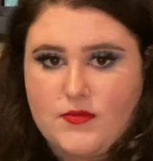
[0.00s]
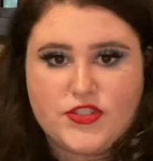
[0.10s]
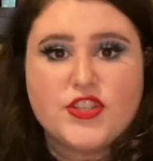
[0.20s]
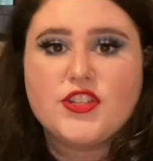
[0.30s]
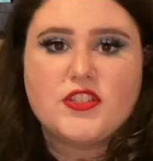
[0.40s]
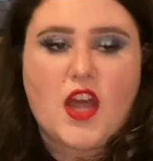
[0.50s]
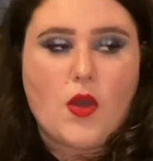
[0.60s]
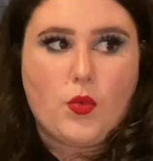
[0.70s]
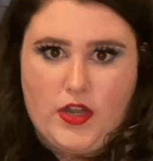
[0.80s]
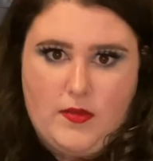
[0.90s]
just gonna
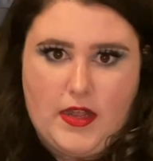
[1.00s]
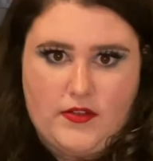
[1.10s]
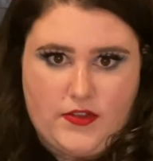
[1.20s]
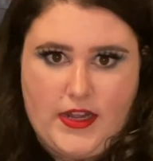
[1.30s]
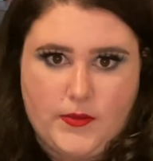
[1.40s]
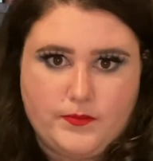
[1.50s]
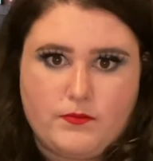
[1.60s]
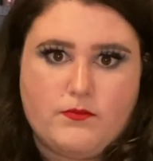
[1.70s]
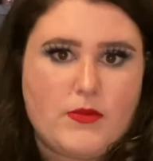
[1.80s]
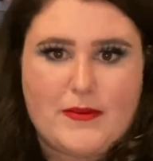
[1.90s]
not worry about it for now.
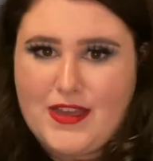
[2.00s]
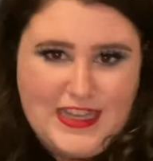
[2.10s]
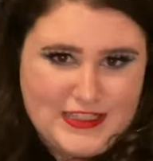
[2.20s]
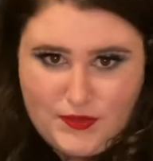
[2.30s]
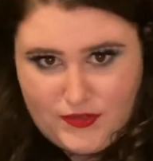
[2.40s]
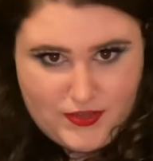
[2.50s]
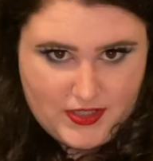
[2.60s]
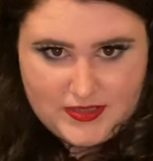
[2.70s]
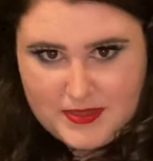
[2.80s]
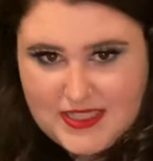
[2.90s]
Maybe I'll ask for it for
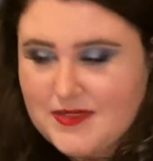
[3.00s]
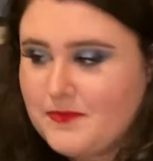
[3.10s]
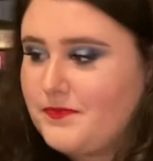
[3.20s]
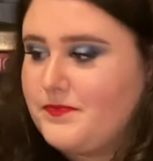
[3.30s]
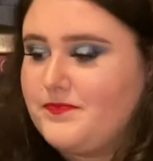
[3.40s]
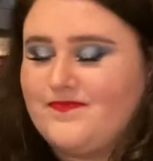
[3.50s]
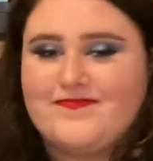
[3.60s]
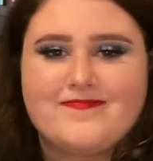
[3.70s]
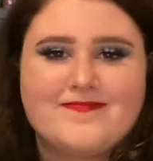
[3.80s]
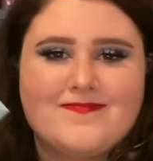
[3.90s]
Christmas.
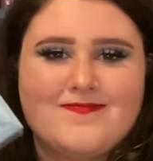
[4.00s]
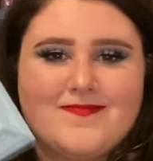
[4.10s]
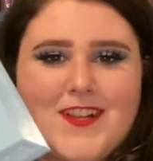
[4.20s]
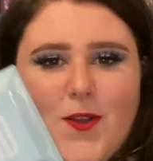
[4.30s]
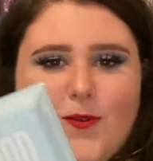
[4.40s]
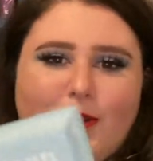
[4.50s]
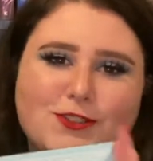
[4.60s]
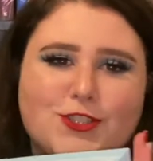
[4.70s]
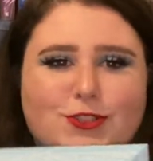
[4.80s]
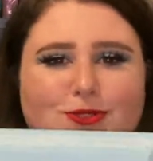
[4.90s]
Well,
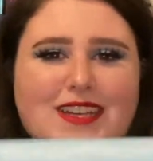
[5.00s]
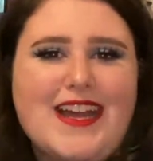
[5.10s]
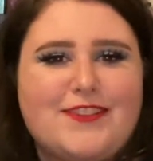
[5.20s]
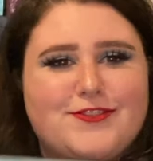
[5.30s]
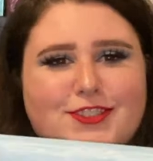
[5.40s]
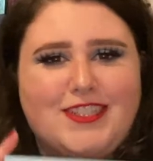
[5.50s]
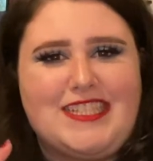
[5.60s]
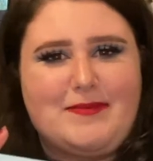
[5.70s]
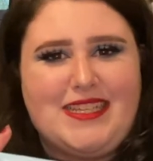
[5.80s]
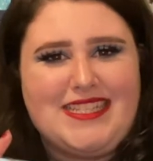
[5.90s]
look who got it for
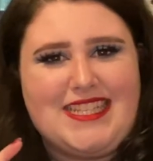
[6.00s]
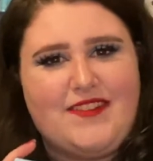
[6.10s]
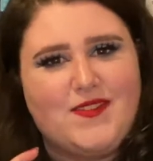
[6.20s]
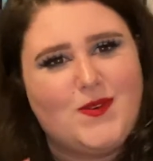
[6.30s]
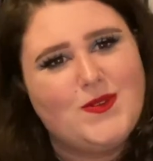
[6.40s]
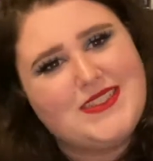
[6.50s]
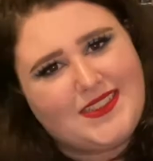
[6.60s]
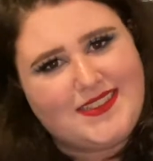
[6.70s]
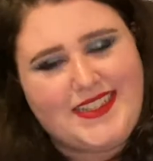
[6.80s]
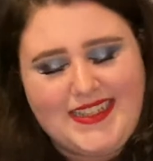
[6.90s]
Christmas, even though it's
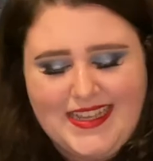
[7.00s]
early.